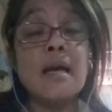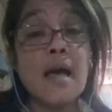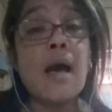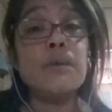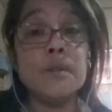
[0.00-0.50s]

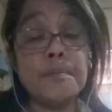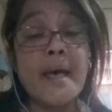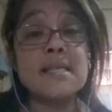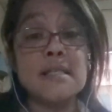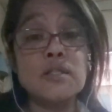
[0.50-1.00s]
I will
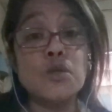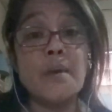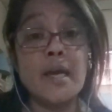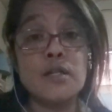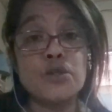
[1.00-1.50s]
pass it to
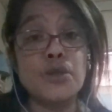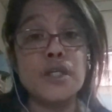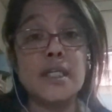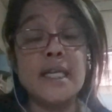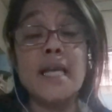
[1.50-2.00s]
my
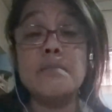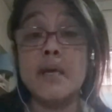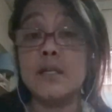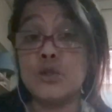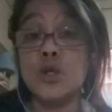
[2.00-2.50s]
attorney and
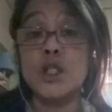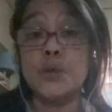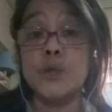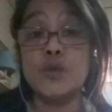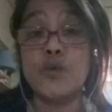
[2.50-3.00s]
my attorney will